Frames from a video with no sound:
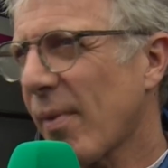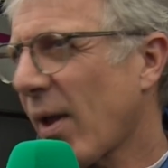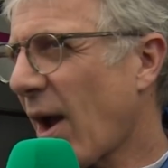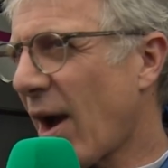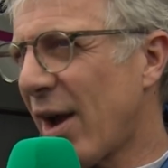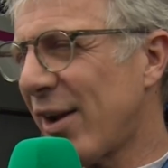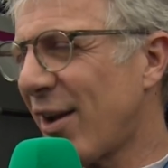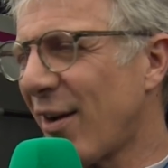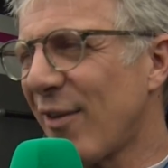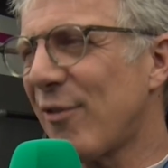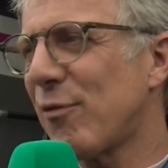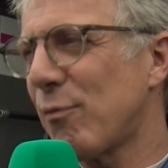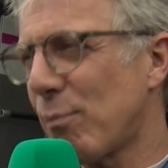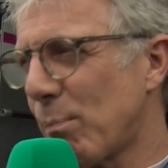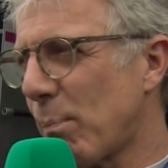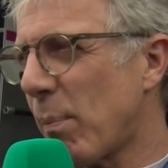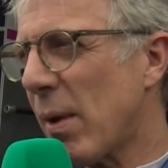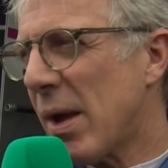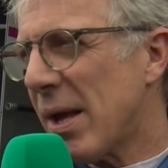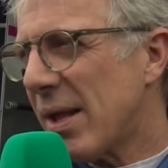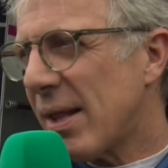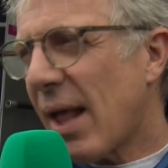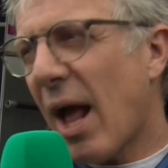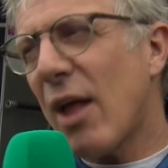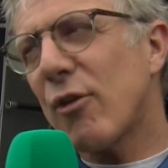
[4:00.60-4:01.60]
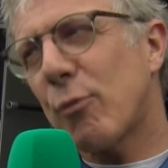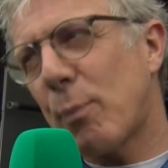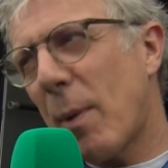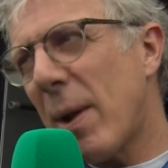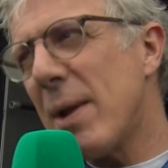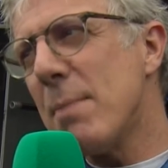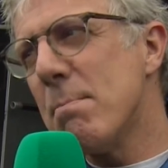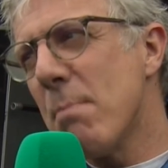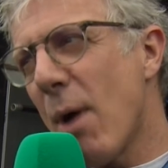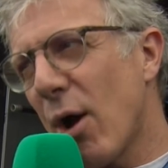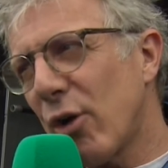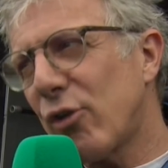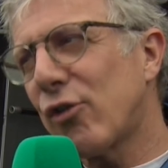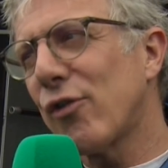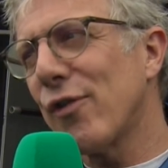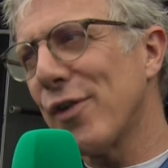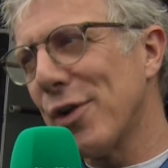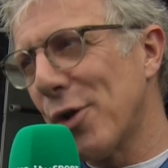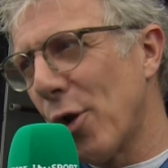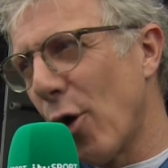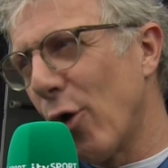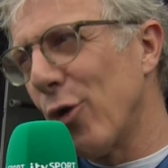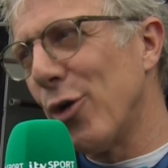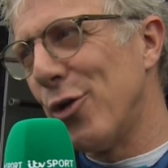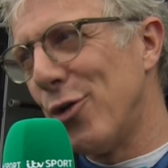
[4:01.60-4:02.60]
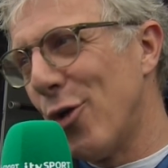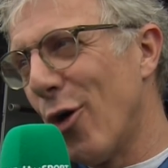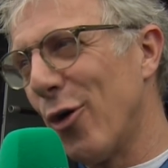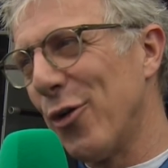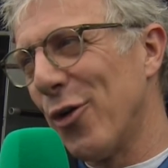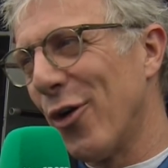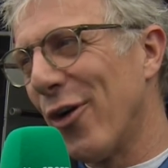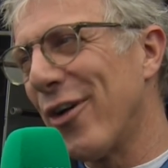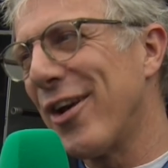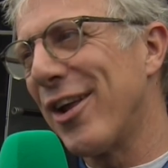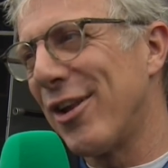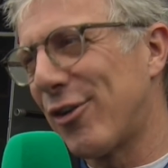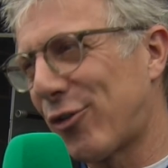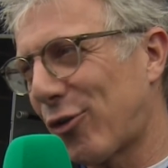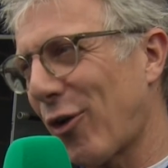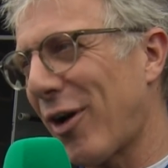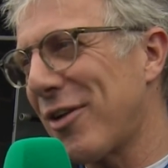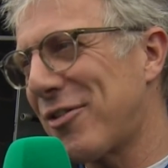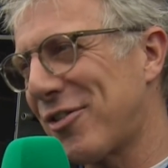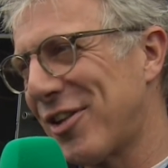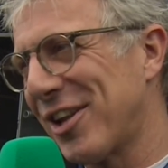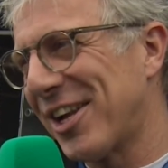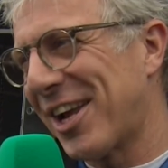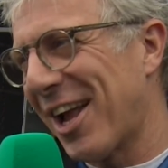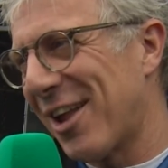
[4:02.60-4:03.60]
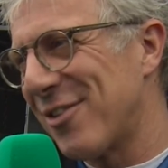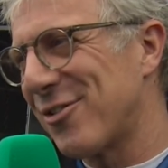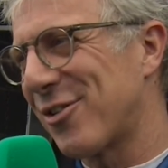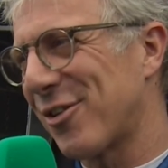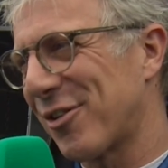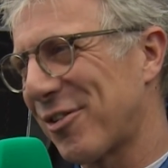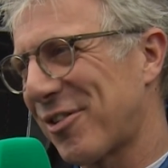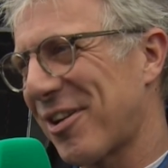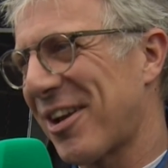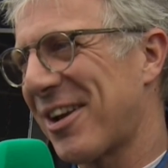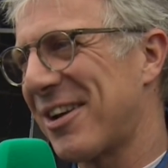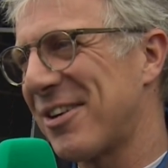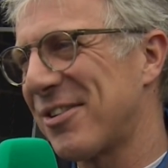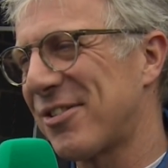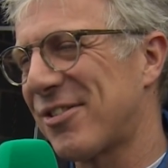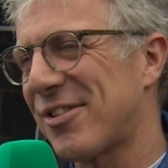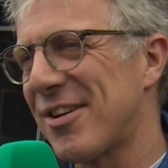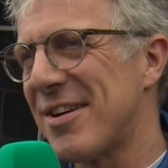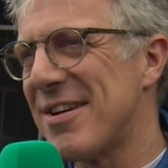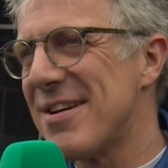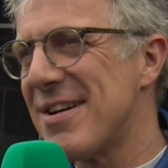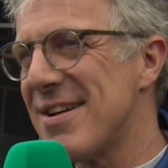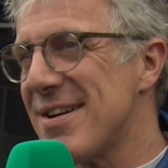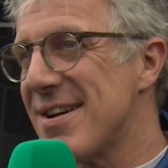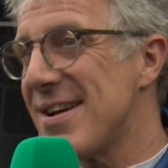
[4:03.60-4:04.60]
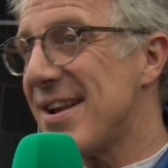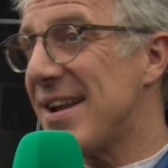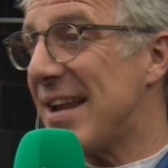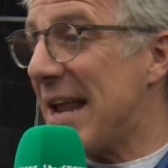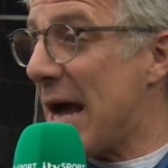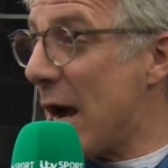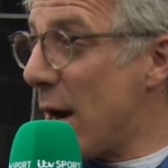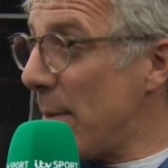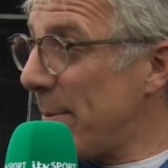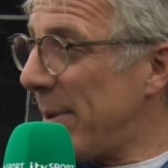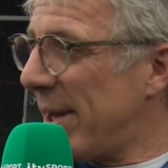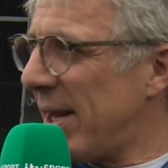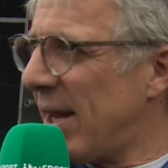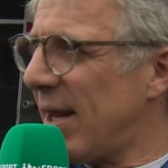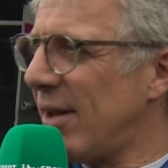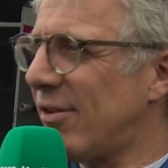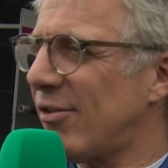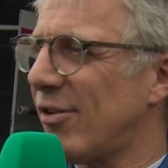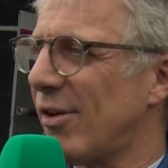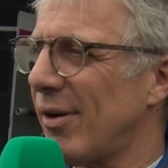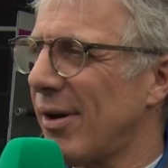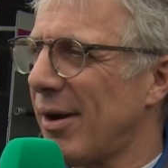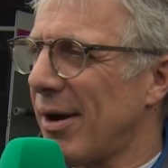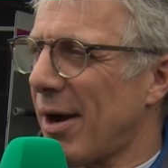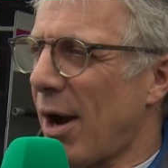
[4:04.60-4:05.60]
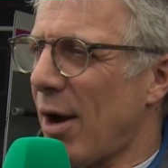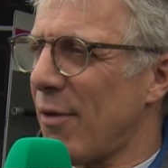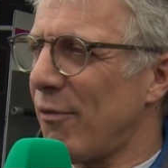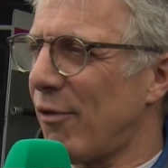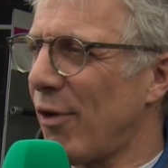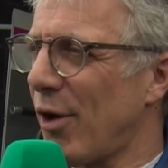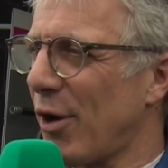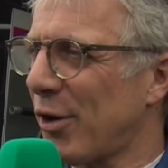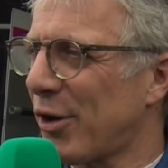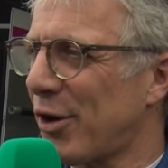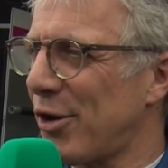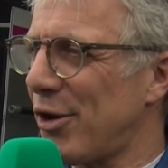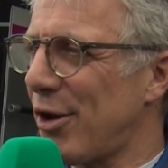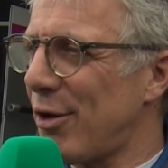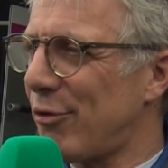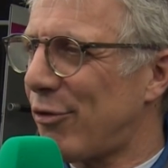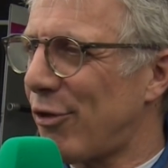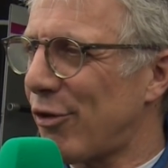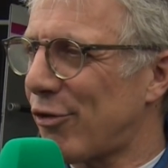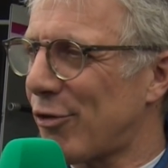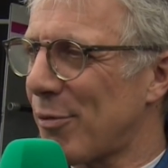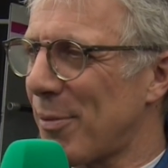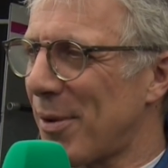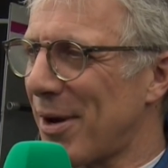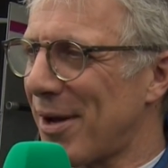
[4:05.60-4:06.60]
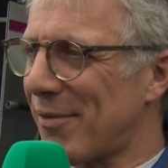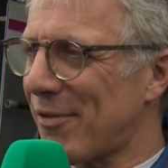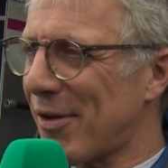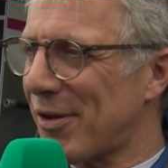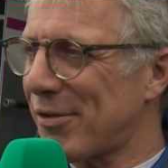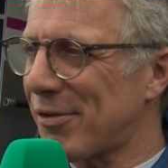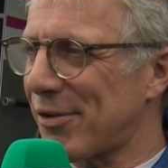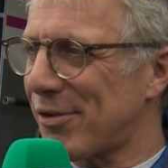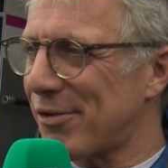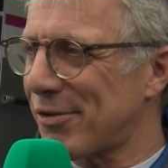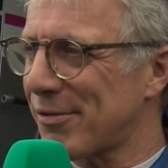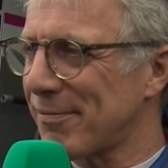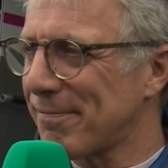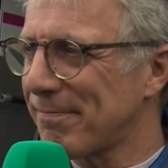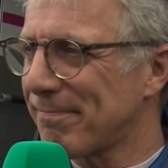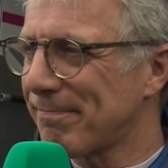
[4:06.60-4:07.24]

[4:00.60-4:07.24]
And that's been much of an annoyance racing against the things. Now I'm in it, hopefully I can use it to my advantage.